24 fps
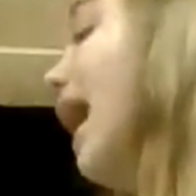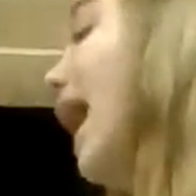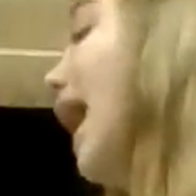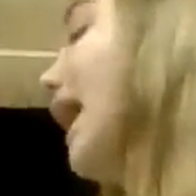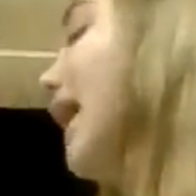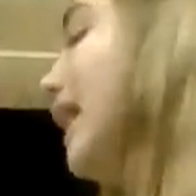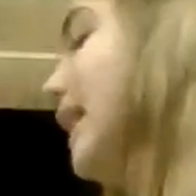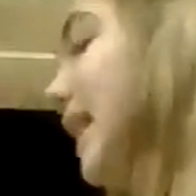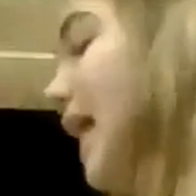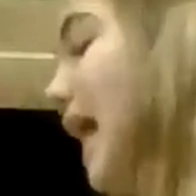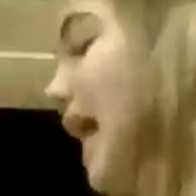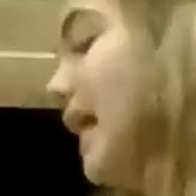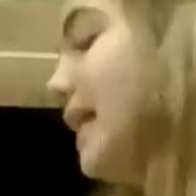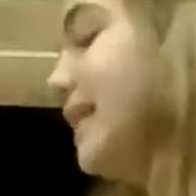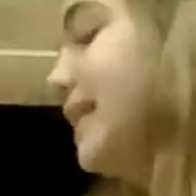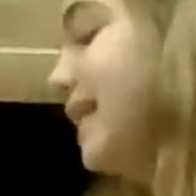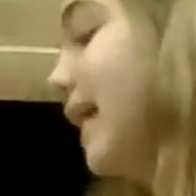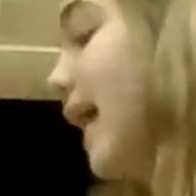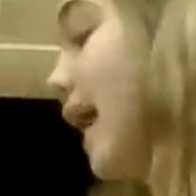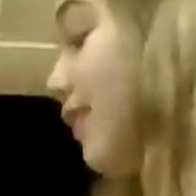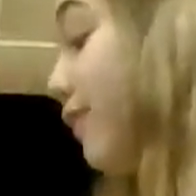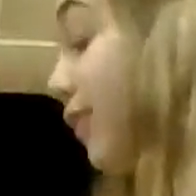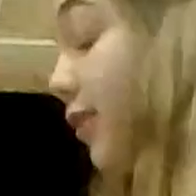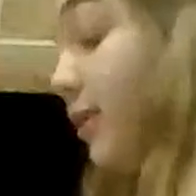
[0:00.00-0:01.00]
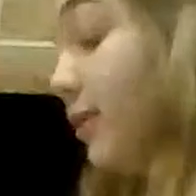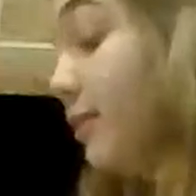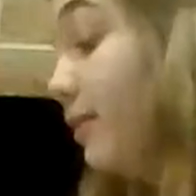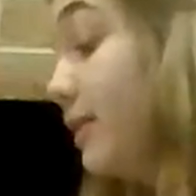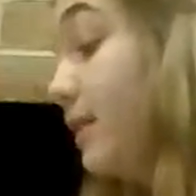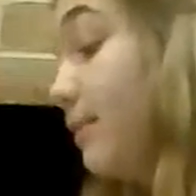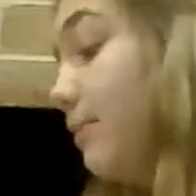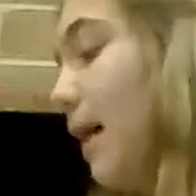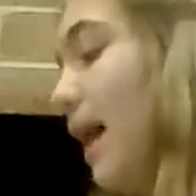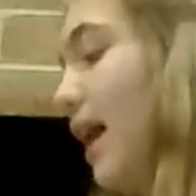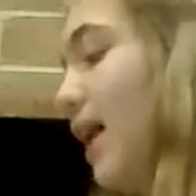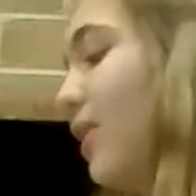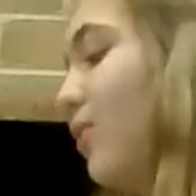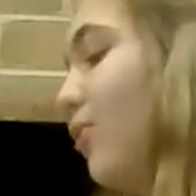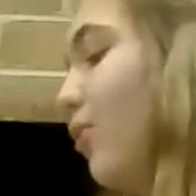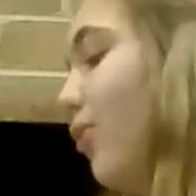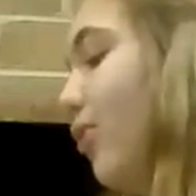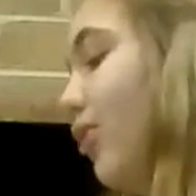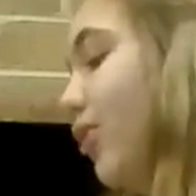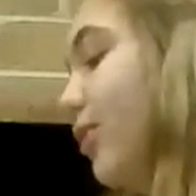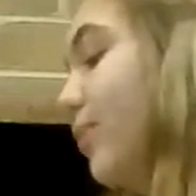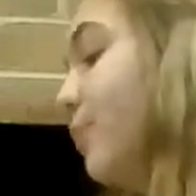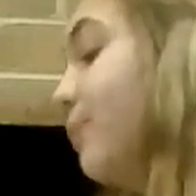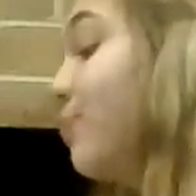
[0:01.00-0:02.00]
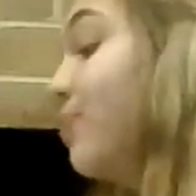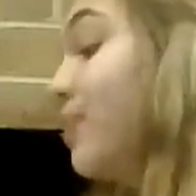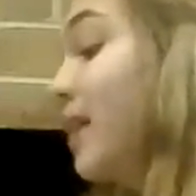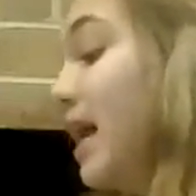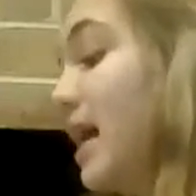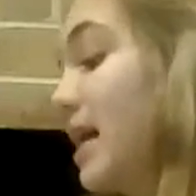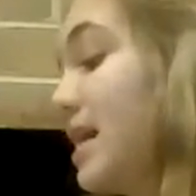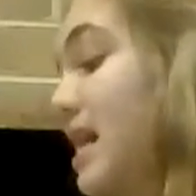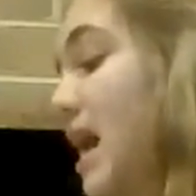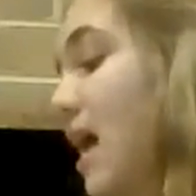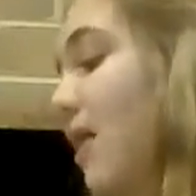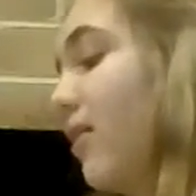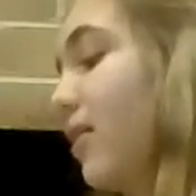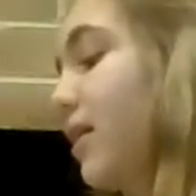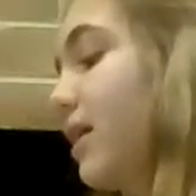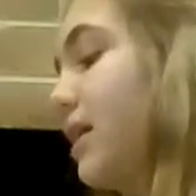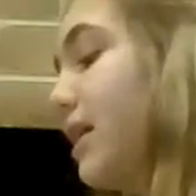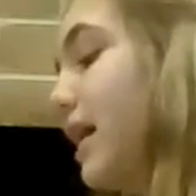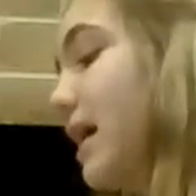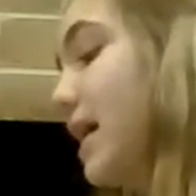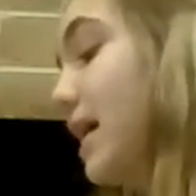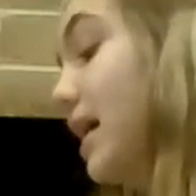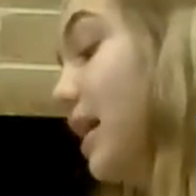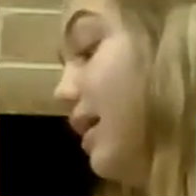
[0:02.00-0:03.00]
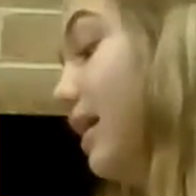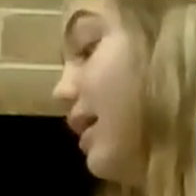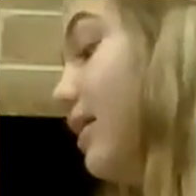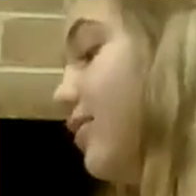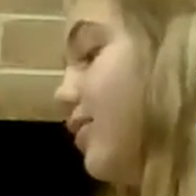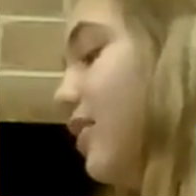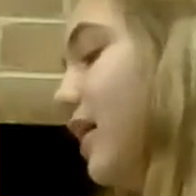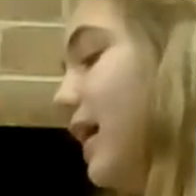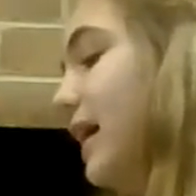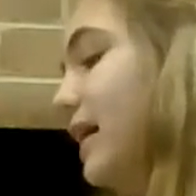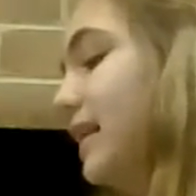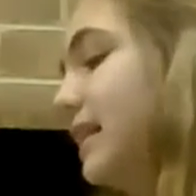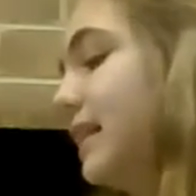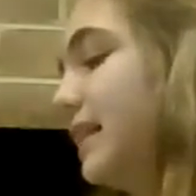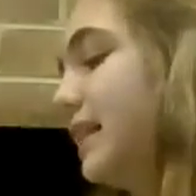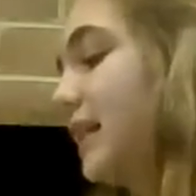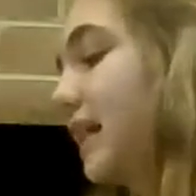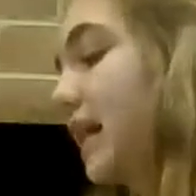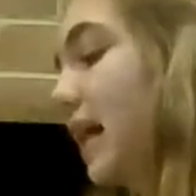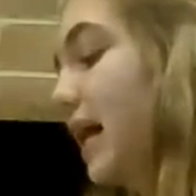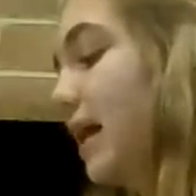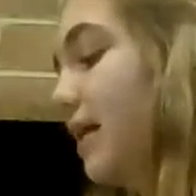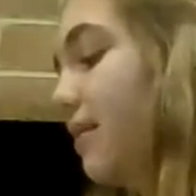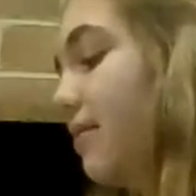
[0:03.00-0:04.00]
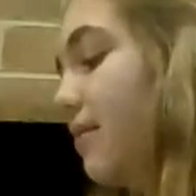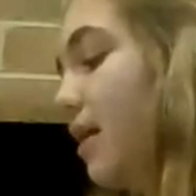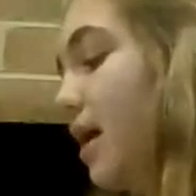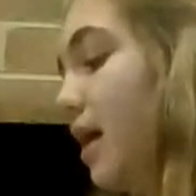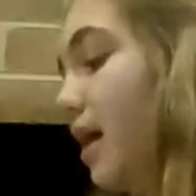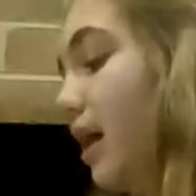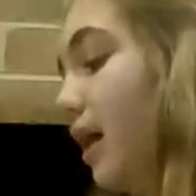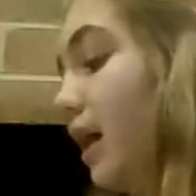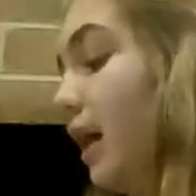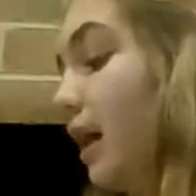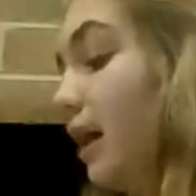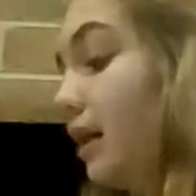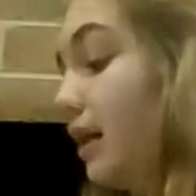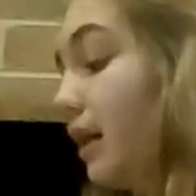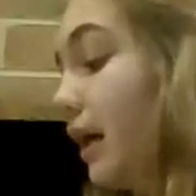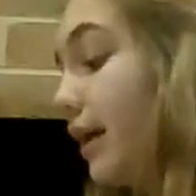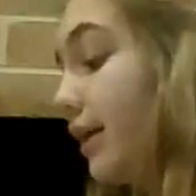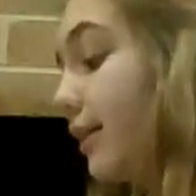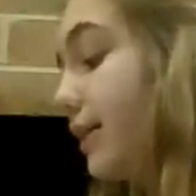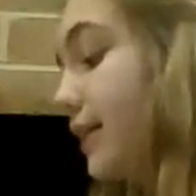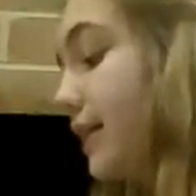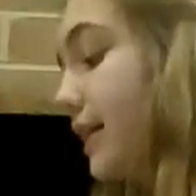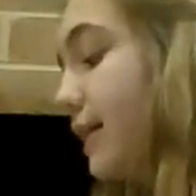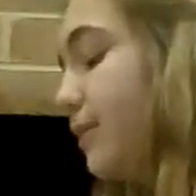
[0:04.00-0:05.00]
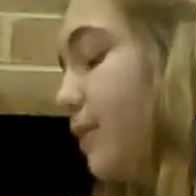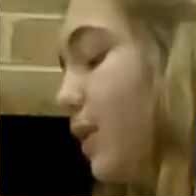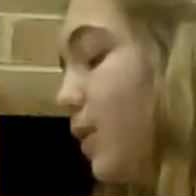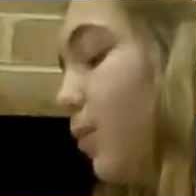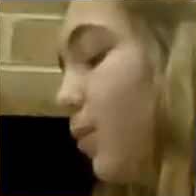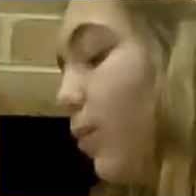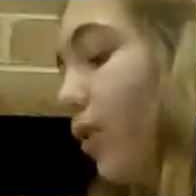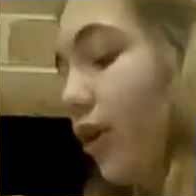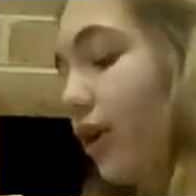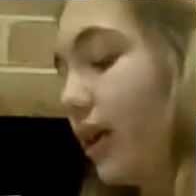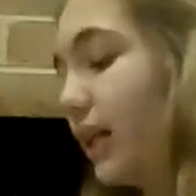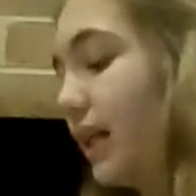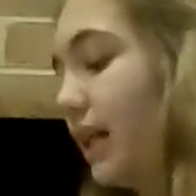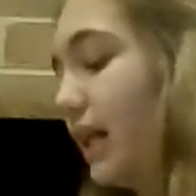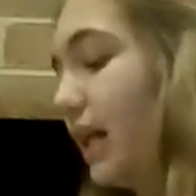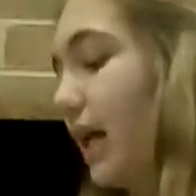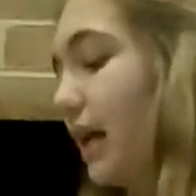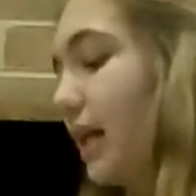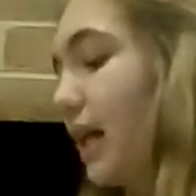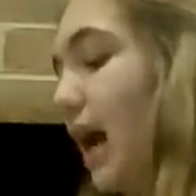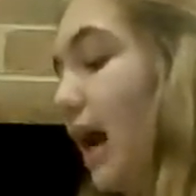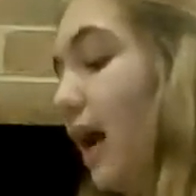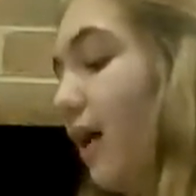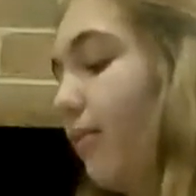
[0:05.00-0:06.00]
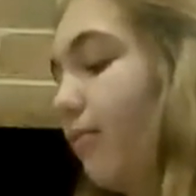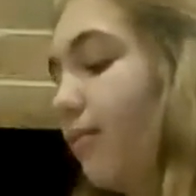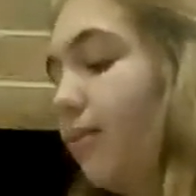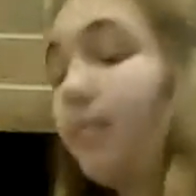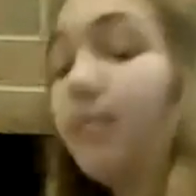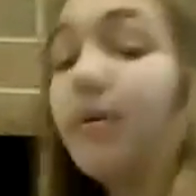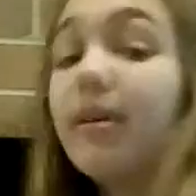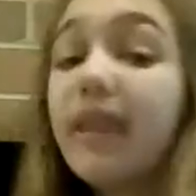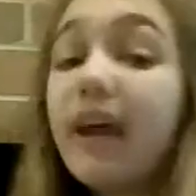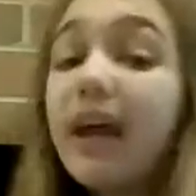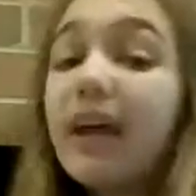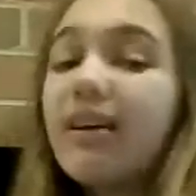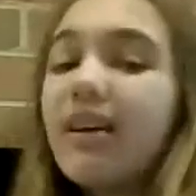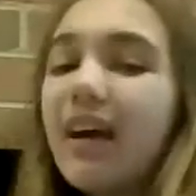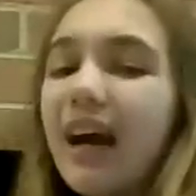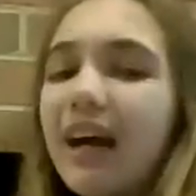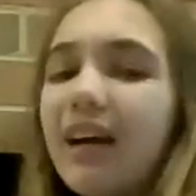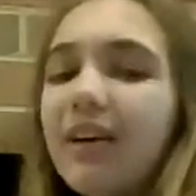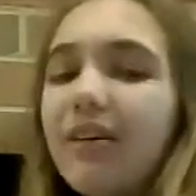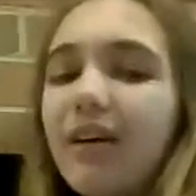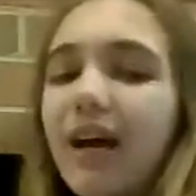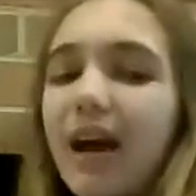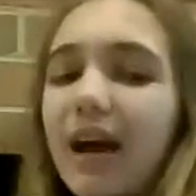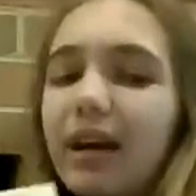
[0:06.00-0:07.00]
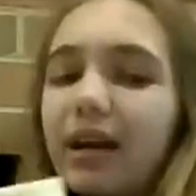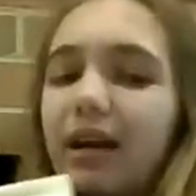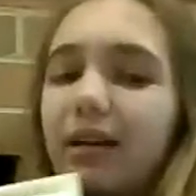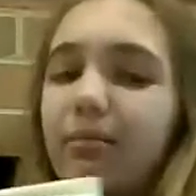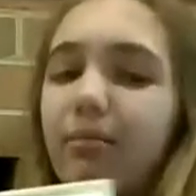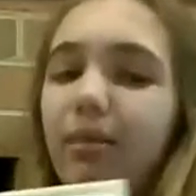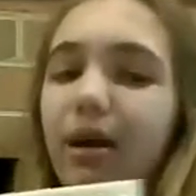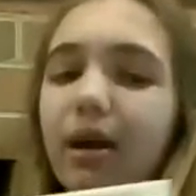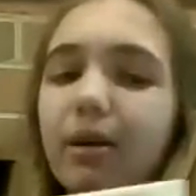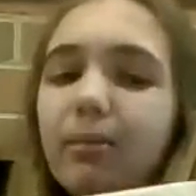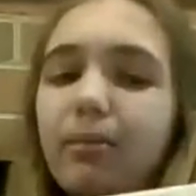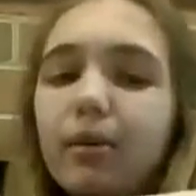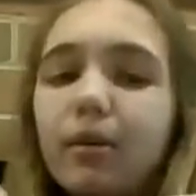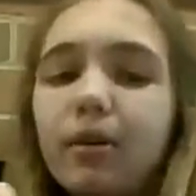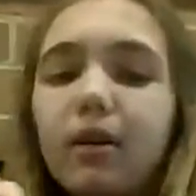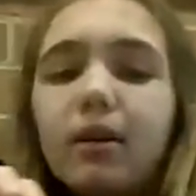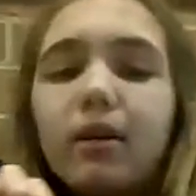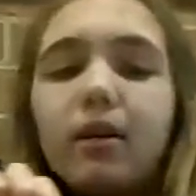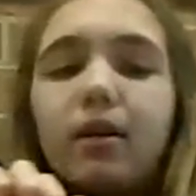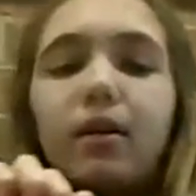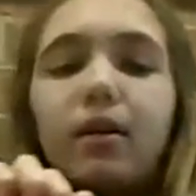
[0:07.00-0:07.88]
At last, everyone was back in order, and now I could take letter cases again. Letters can be wordy that time, but they are a-okay in my book.